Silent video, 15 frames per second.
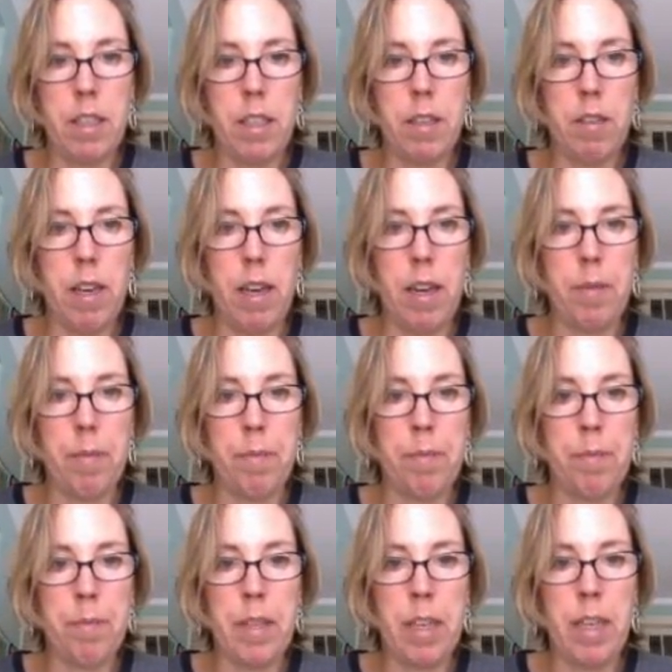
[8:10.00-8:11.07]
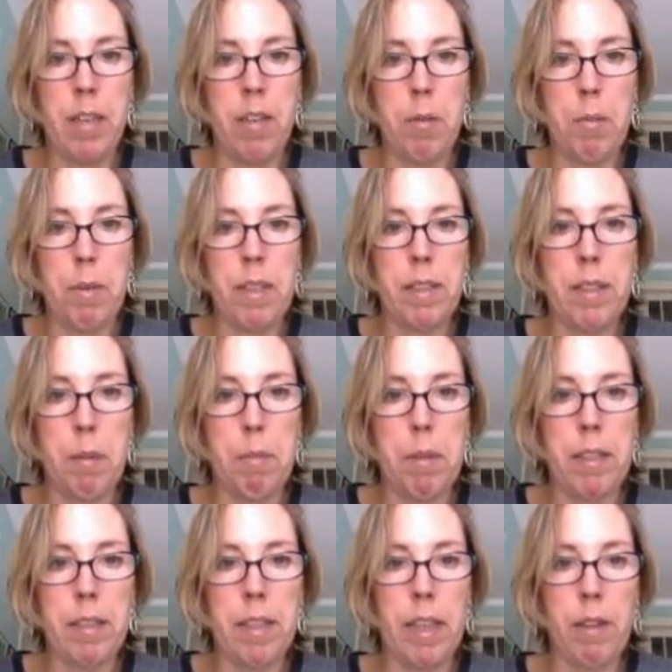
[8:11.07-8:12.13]
Okay, I'll open this up
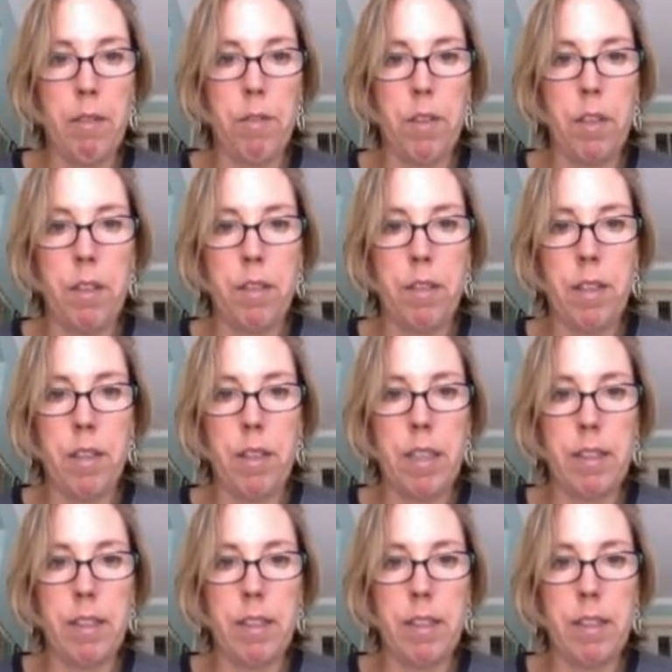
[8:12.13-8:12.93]
in a second for you. Sorry,